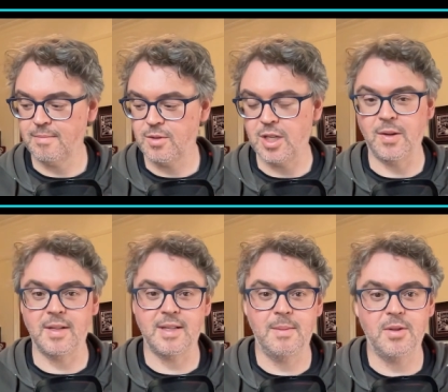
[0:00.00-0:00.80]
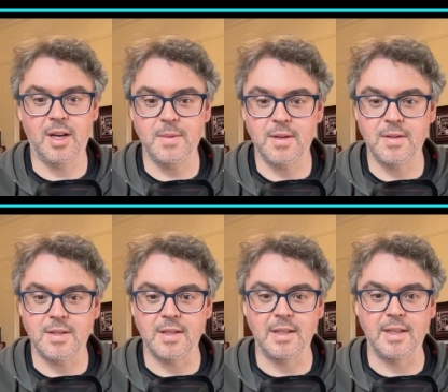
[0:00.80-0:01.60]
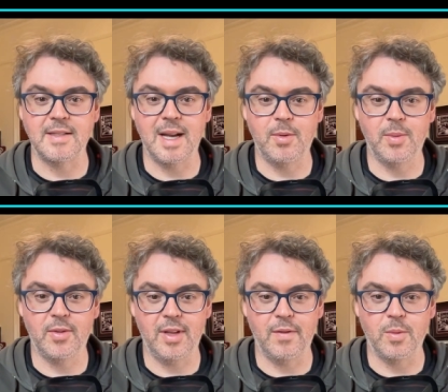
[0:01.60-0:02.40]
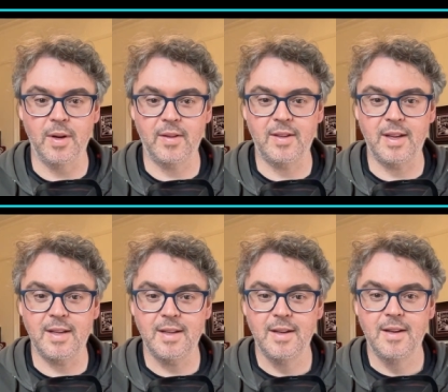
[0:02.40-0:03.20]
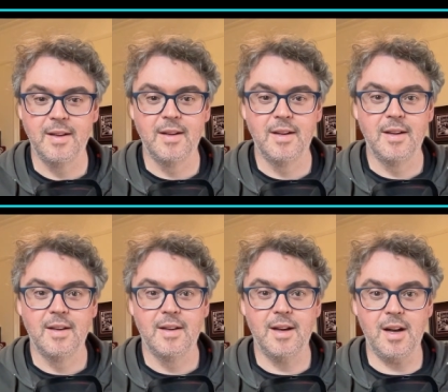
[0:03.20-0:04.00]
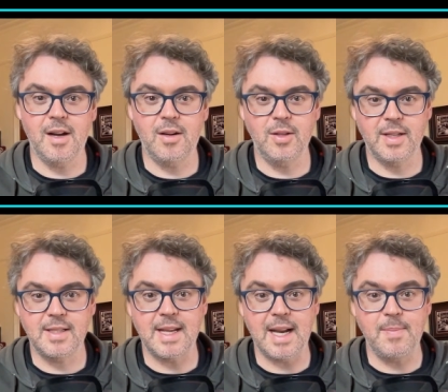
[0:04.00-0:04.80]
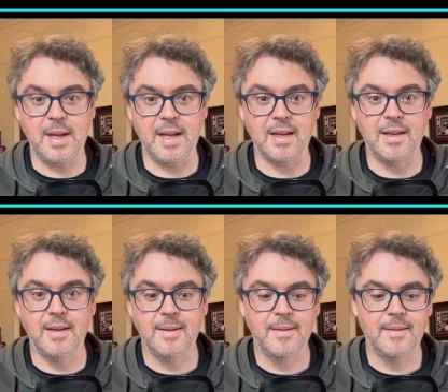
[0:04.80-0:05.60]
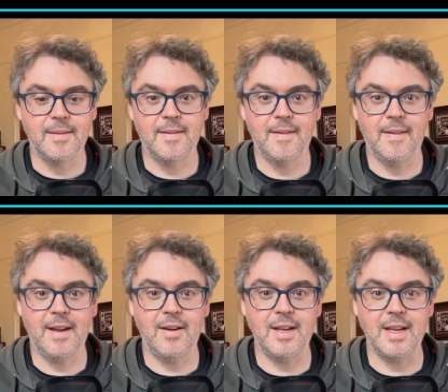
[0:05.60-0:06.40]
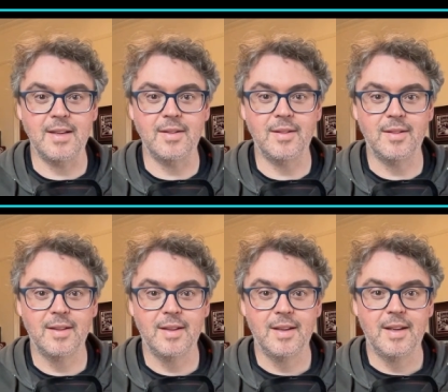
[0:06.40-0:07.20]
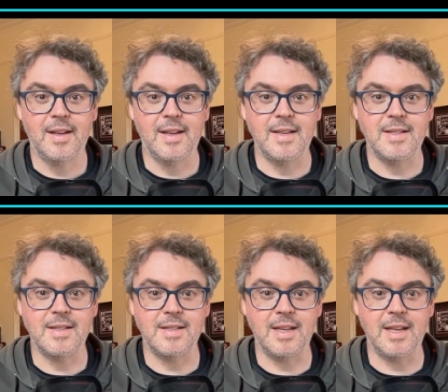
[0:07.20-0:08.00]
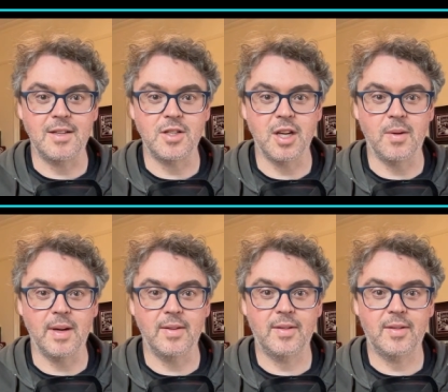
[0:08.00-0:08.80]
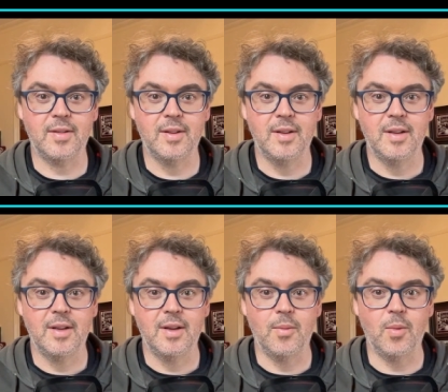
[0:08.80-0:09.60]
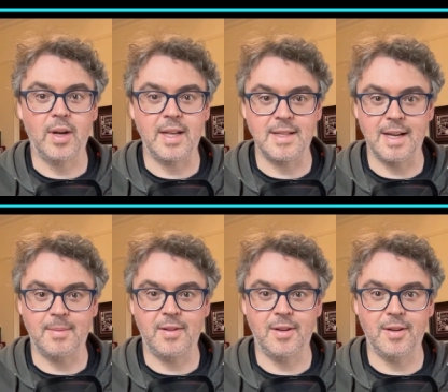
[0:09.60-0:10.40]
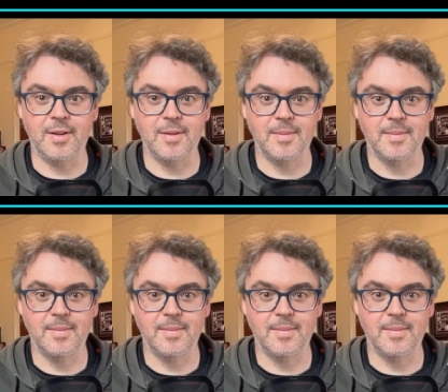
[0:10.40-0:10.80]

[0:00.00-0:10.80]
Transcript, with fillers: show at the same time. So just a little example, we'll see if it works here. Oh, look, it's Daddy Pig. There he is. He's just here to show us what he's up to.